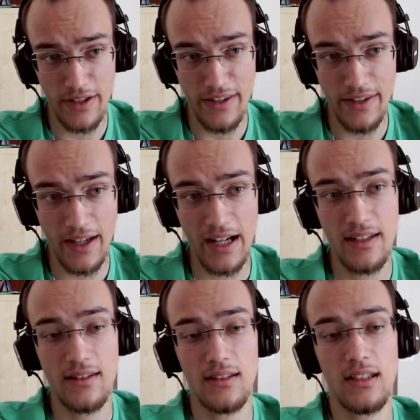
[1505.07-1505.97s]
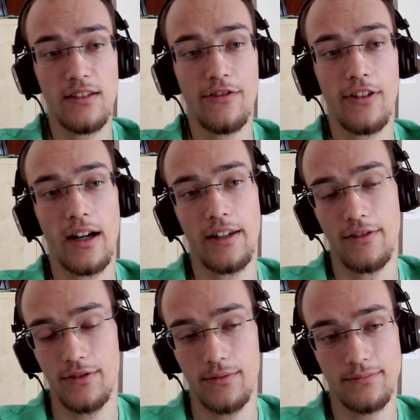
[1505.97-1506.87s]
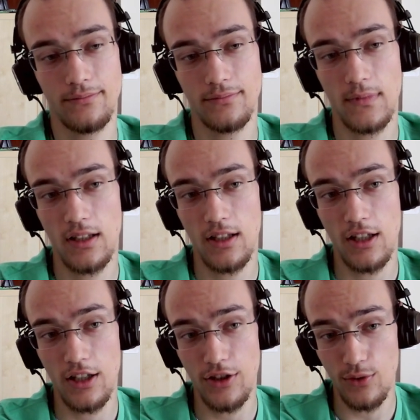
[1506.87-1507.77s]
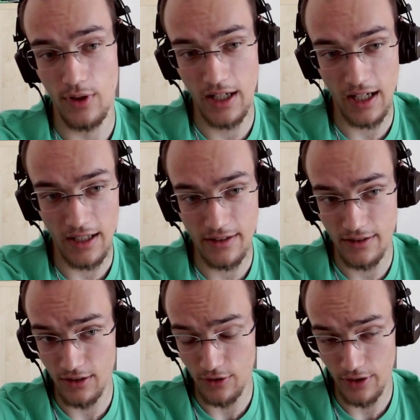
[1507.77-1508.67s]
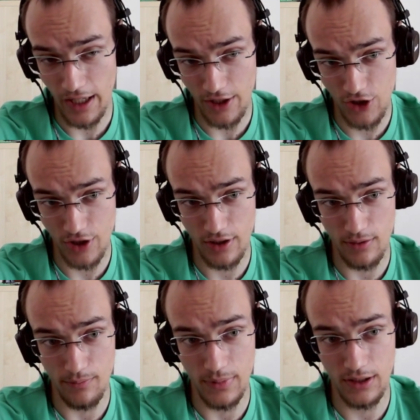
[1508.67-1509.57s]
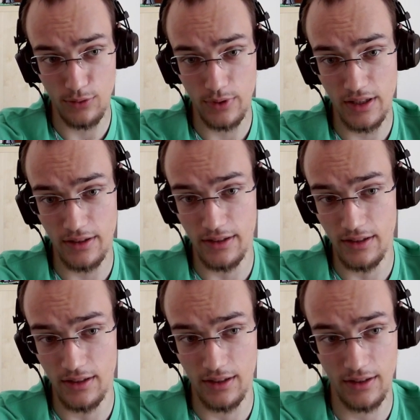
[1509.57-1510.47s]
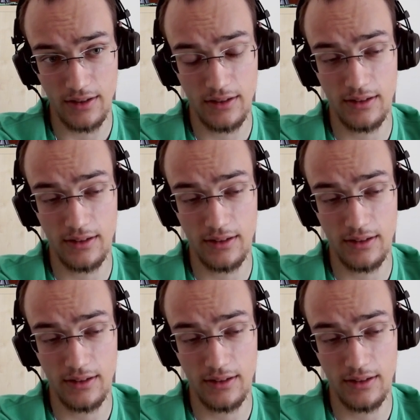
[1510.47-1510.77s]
knight e5. You cut the connection between the